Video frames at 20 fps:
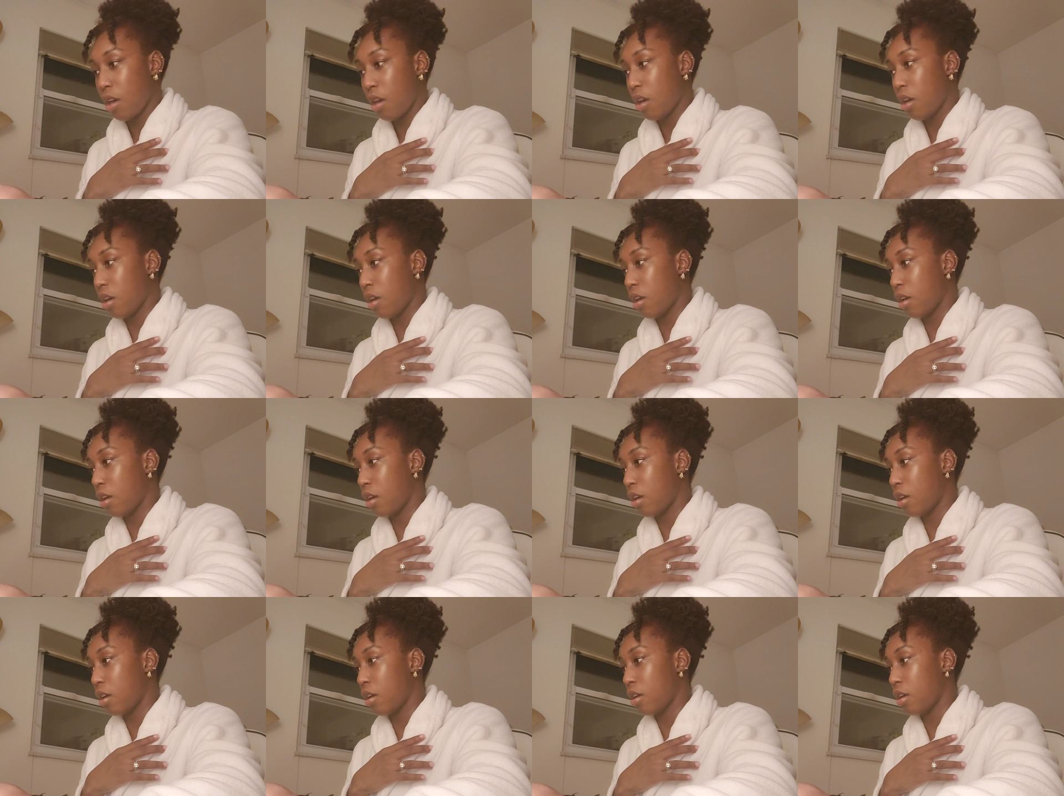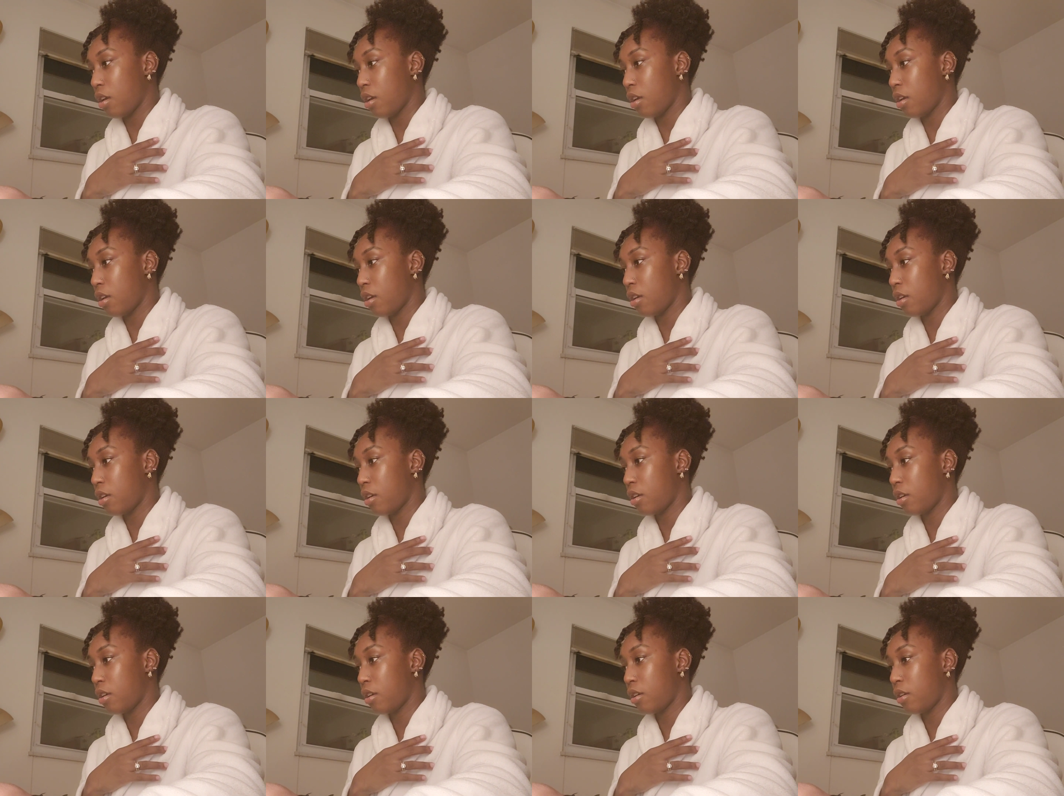uh,
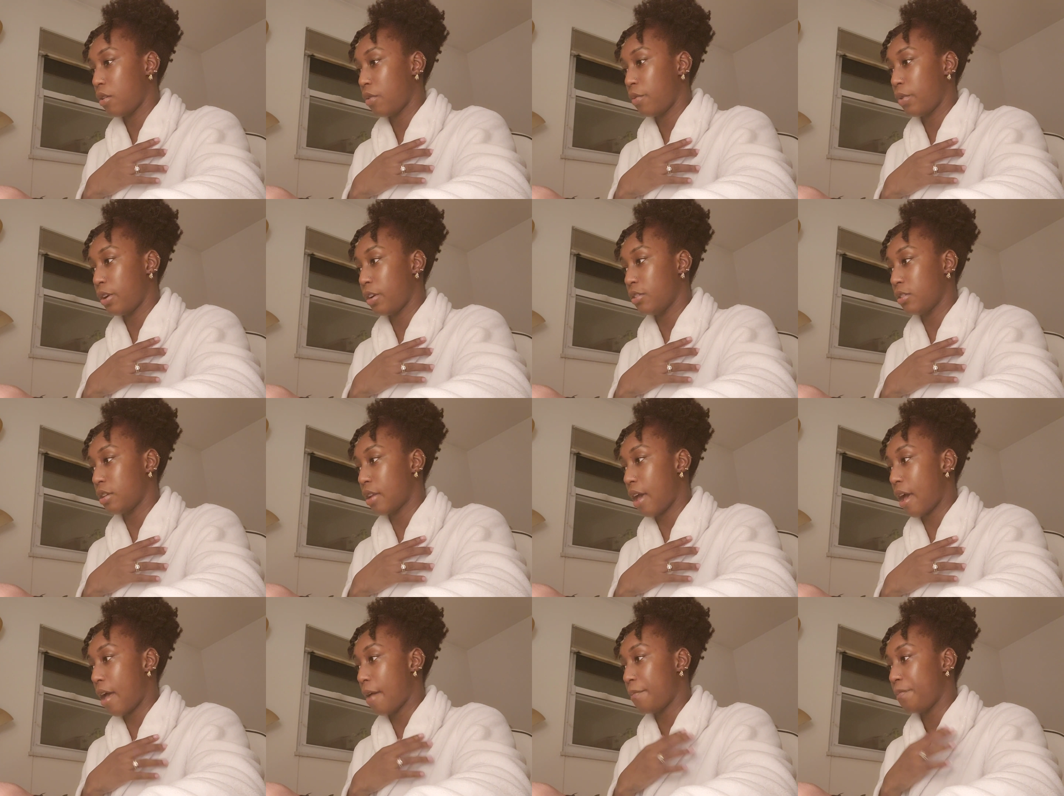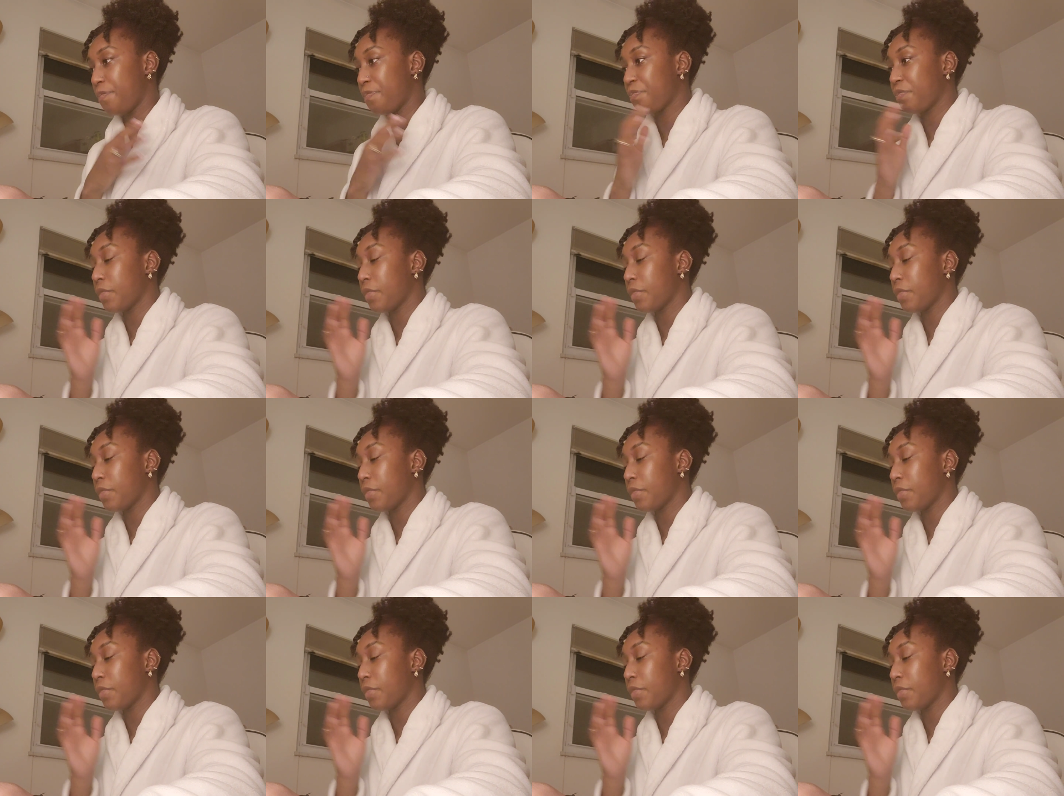where is it at?